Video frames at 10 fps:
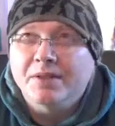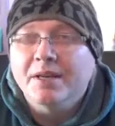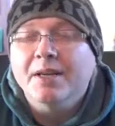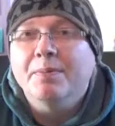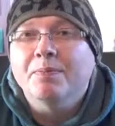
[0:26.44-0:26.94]

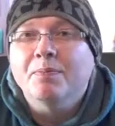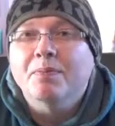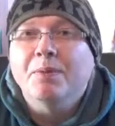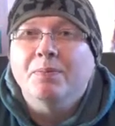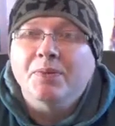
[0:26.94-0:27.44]
Sega
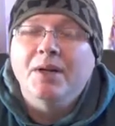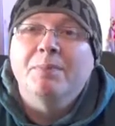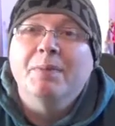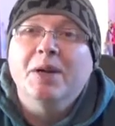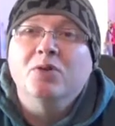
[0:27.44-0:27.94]

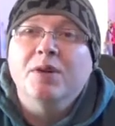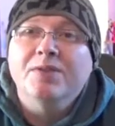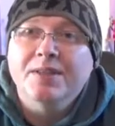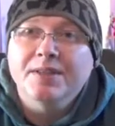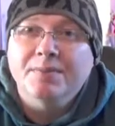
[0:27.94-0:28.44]
Mega Drive
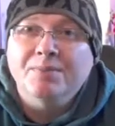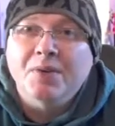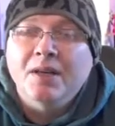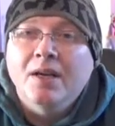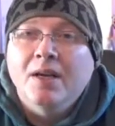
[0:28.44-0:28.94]
system.
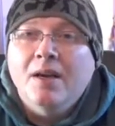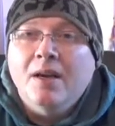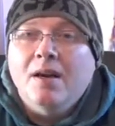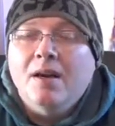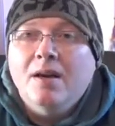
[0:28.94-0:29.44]

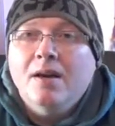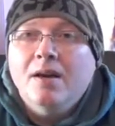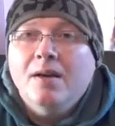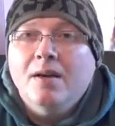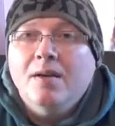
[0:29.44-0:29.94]

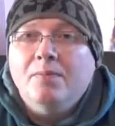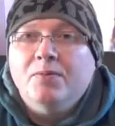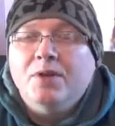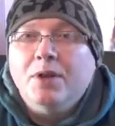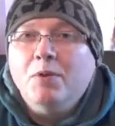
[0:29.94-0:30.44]

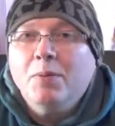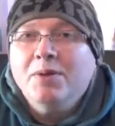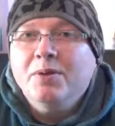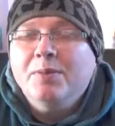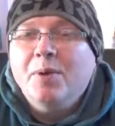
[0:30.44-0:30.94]
Um, so I will be
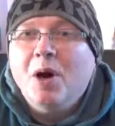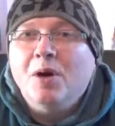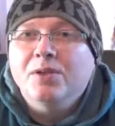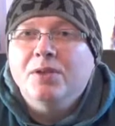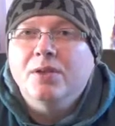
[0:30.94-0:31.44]
doing a
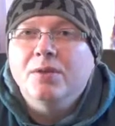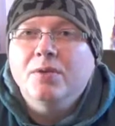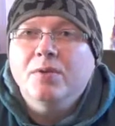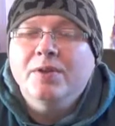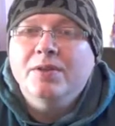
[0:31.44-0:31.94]
part
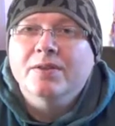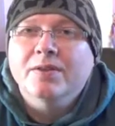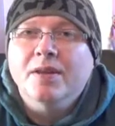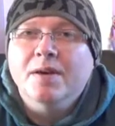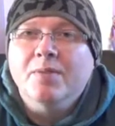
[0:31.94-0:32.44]
two of
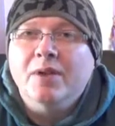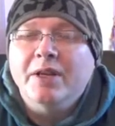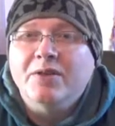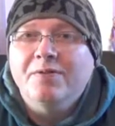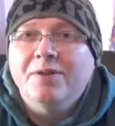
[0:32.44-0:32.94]
this um,
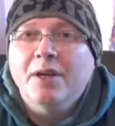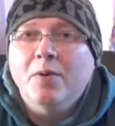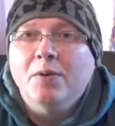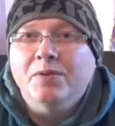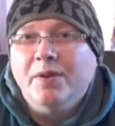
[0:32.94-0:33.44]
collection video
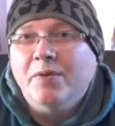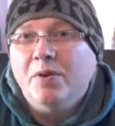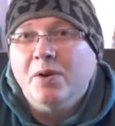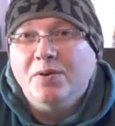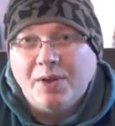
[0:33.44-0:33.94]
once I've
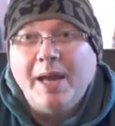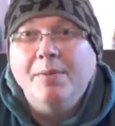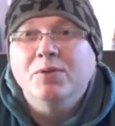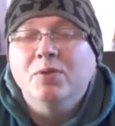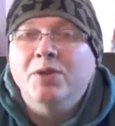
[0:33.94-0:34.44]
got those
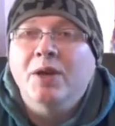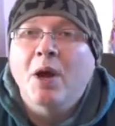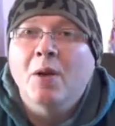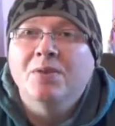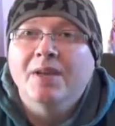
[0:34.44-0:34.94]
games, which I
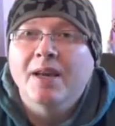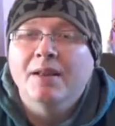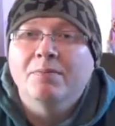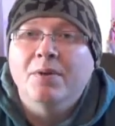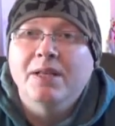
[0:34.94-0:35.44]
hope to
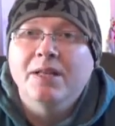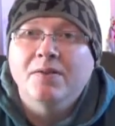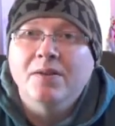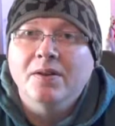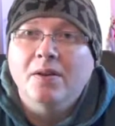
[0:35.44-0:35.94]
get by the end
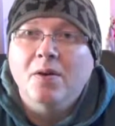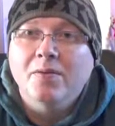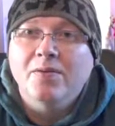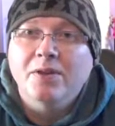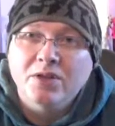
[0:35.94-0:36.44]
of, the,
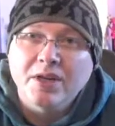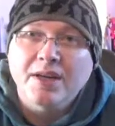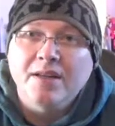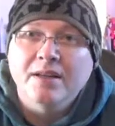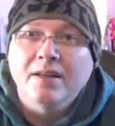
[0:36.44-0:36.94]
of this
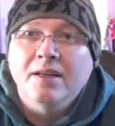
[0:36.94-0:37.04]
year.